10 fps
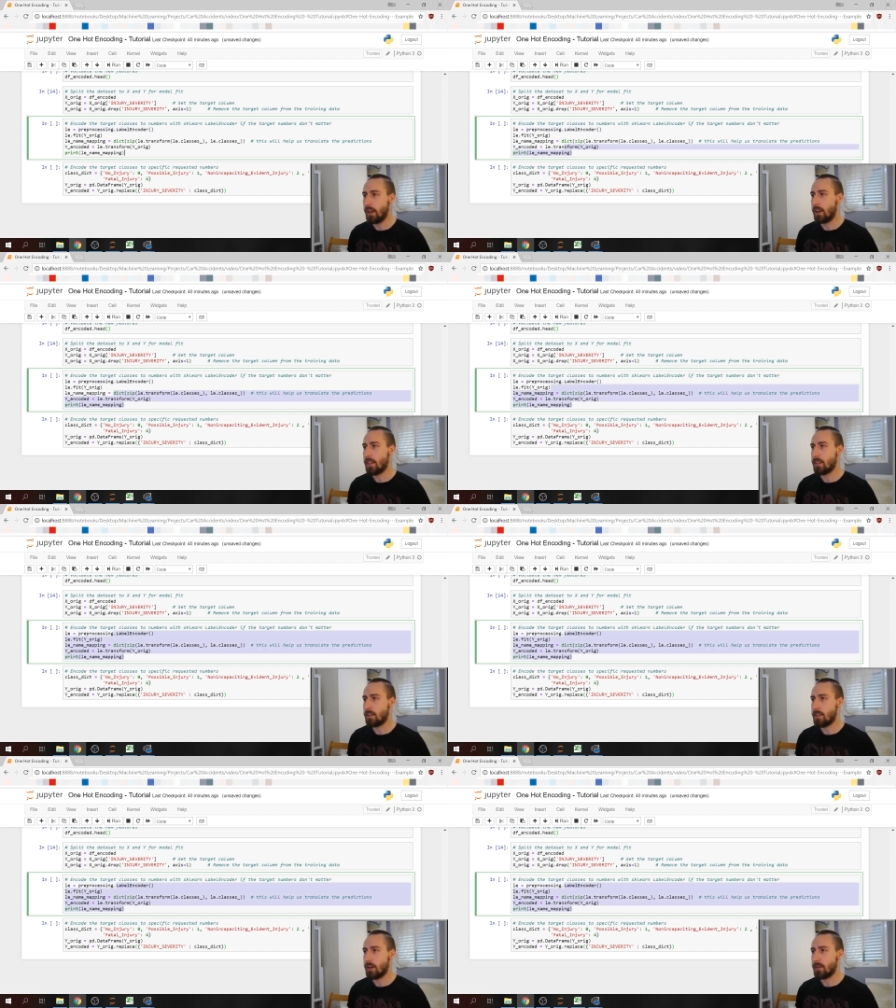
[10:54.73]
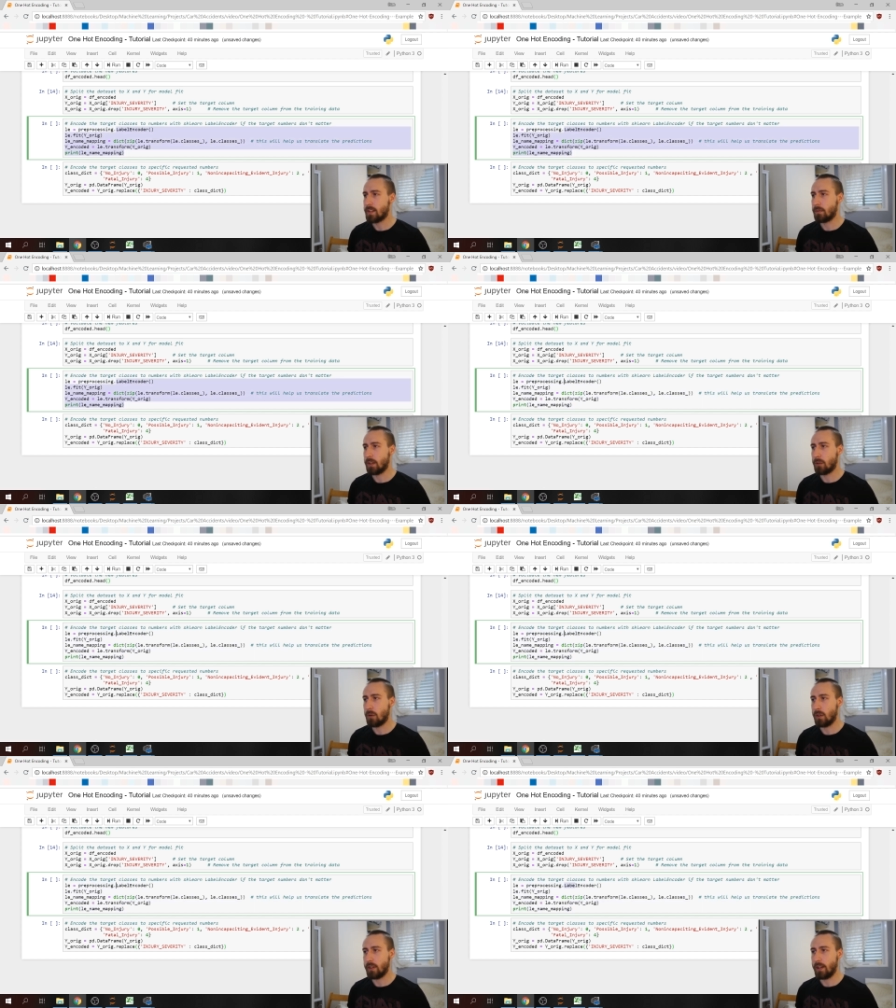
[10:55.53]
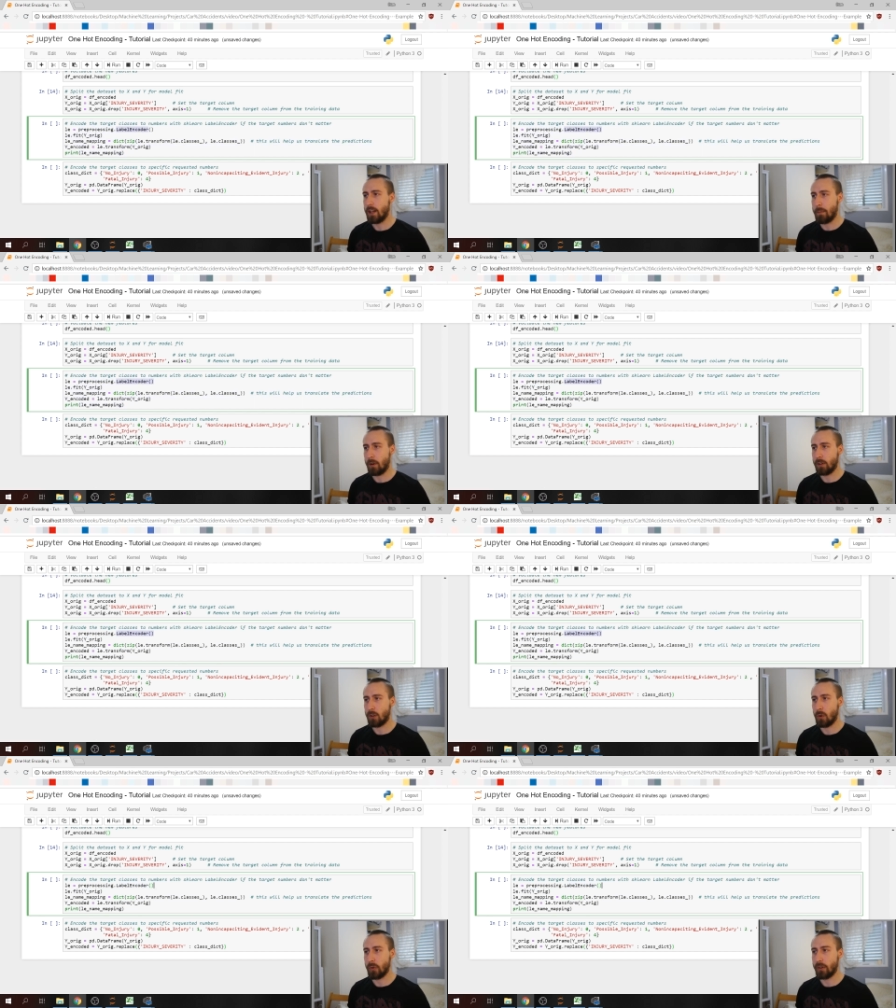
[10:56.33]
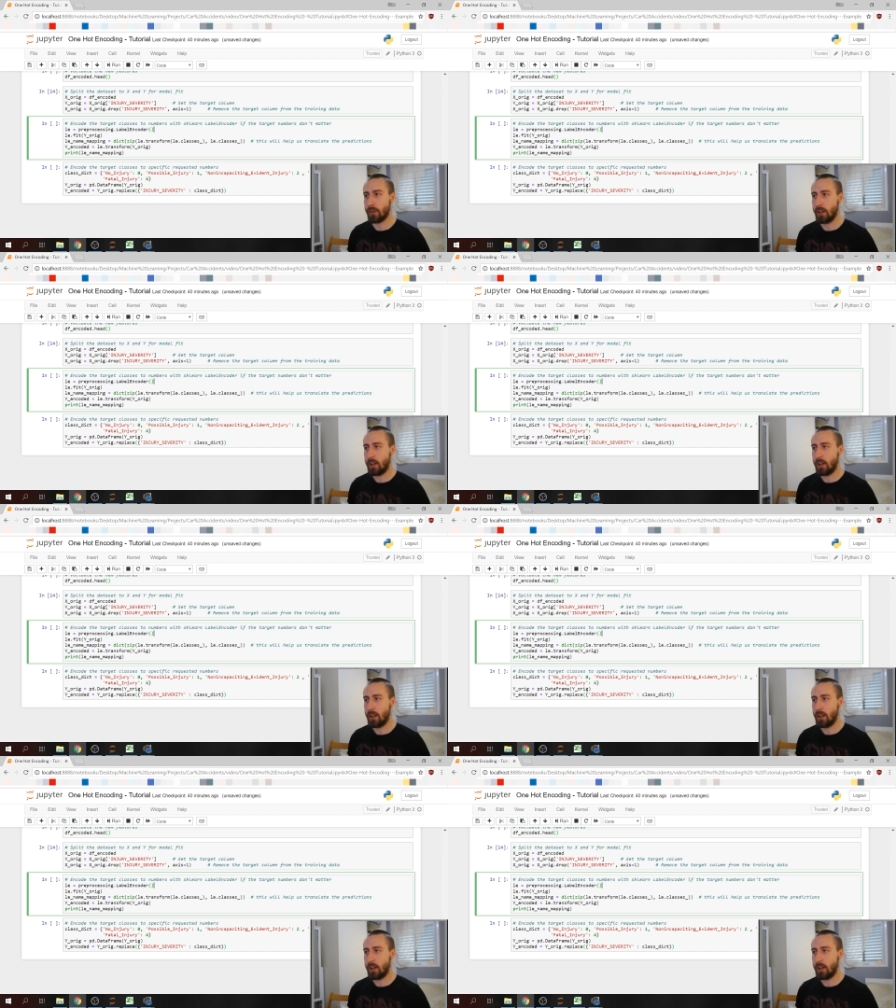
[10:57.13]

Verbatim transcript: And there is something called a label encoder.